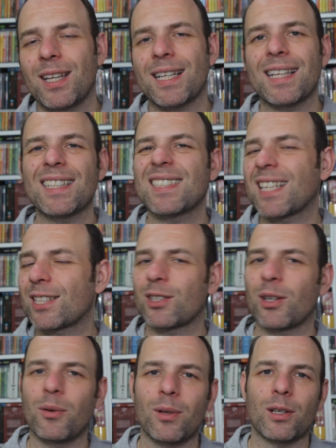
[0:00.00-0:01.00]
It kind of
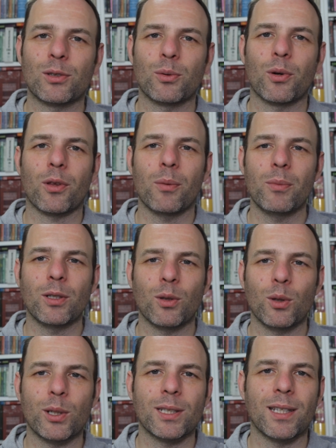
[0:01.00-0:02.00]
sticks out a sore thumb when you
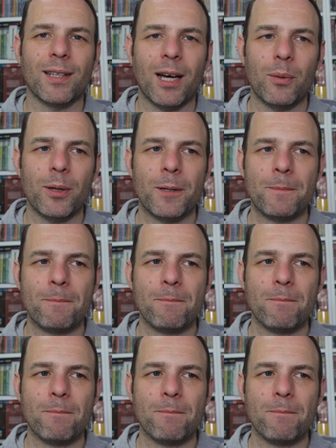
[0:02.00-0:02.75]
look at it that way.